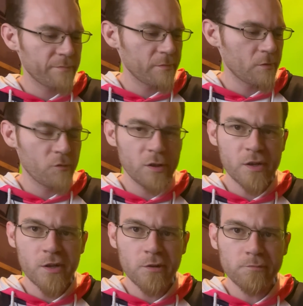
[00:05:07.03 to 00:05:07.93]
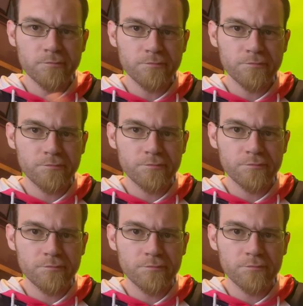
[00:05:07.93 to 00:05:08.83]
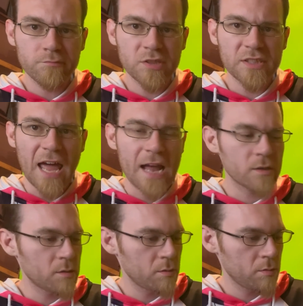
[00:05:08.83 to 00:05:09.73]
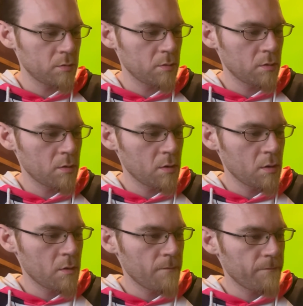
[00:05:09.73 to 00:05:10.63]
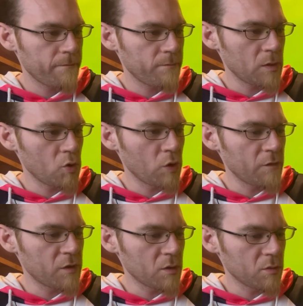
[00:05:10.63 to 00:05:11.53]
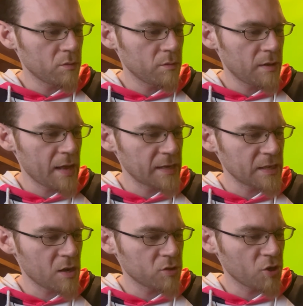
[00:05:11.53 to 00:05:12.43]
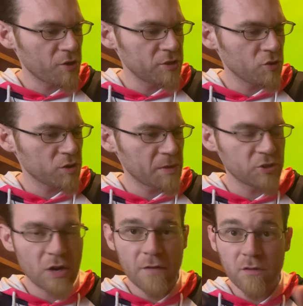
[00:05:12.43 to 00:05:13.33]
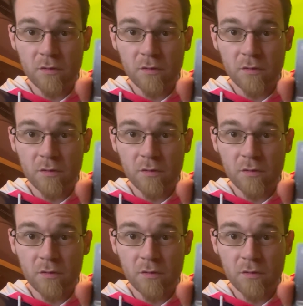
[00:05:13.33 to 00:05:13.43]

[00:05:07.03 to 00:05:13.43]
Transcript: really stacked. Grave kill. Exile target creature or spacecraft.